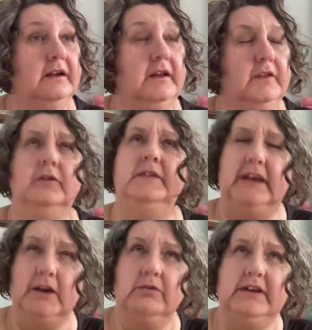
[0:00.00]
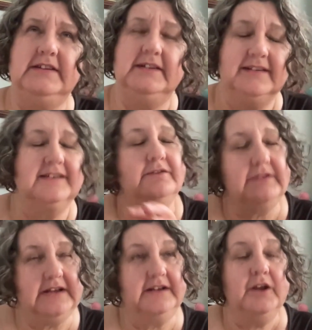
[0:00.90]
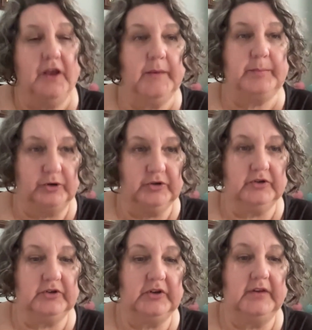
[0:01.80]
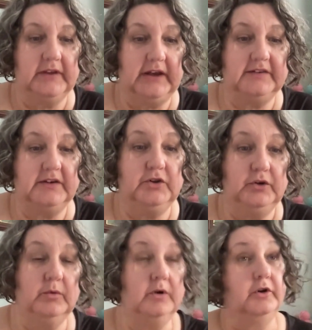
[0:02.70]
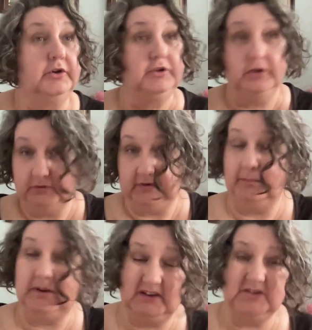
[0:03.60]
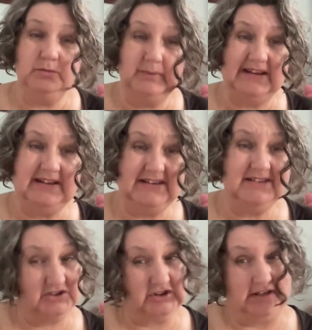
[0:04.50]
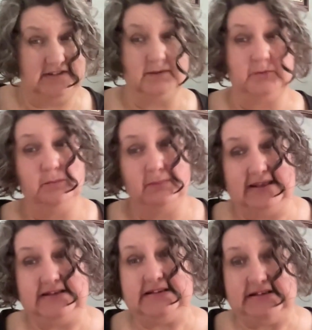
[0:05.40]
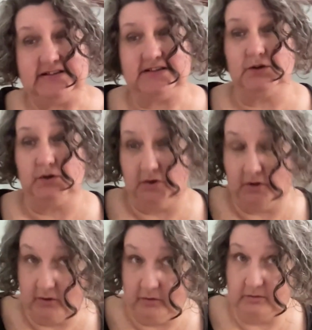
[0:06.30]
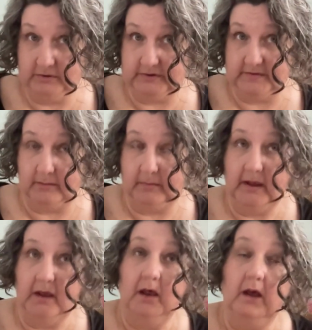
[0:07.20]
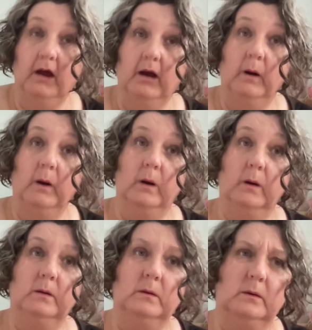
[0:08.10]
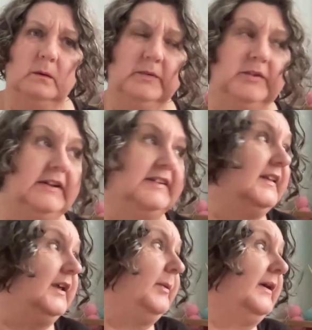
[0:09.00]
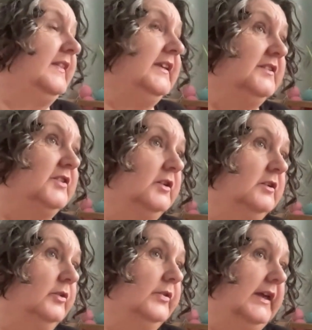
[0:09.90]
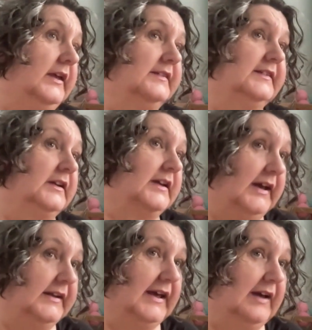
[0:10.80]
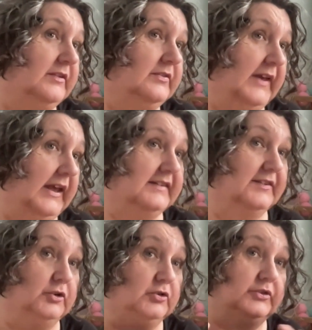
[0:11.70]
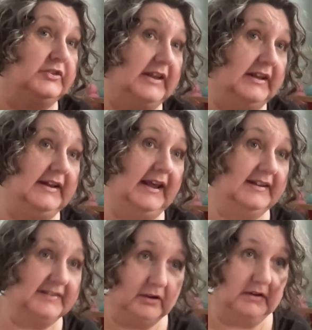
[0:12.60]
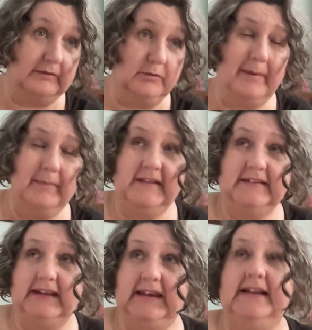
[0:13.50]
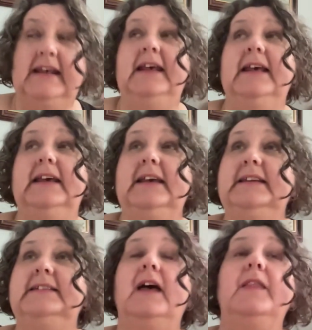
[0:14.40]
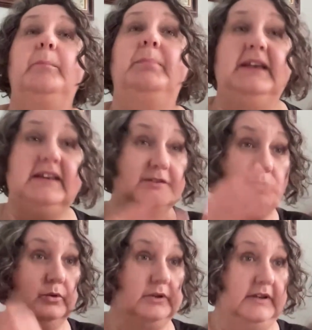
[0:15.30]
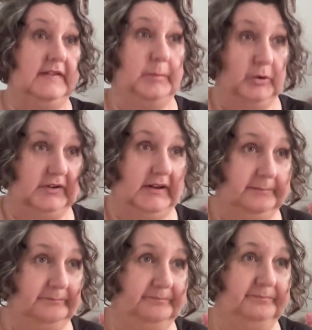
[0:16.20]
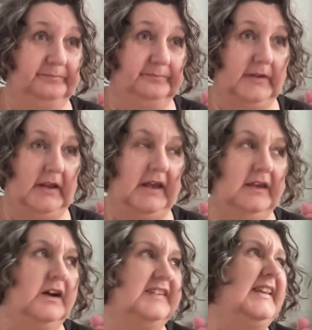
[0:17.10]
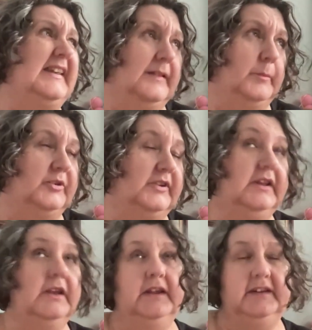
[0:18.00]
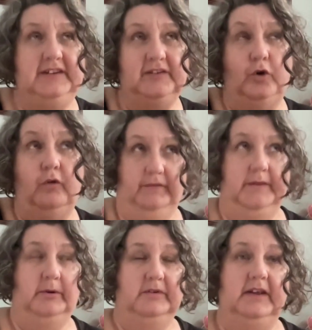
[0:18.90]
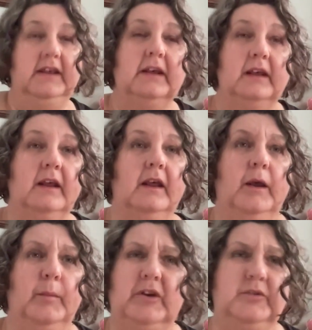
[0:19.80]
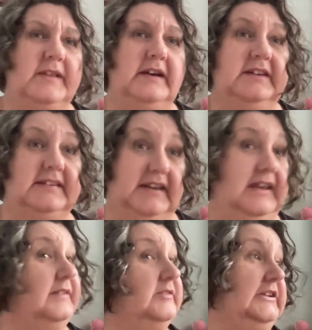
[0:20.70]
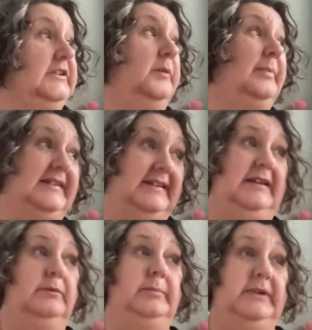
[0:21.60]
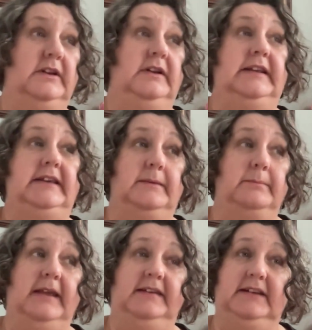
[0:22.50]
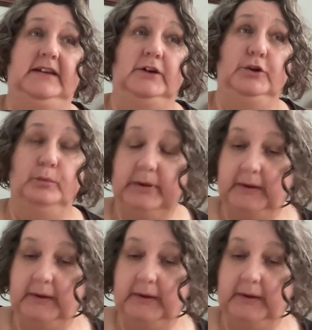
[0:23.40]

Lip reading: the ingredients that are in the products that you are using, because you may need to change them, you may need to alter them. Also, let's think about the internal things that can have effects on your skin externally. Remember, the skin is the biggest organ in the body. Okay, I say in the body, it is of the body, because without your skin, basically we'd be a leaky, messy gloop.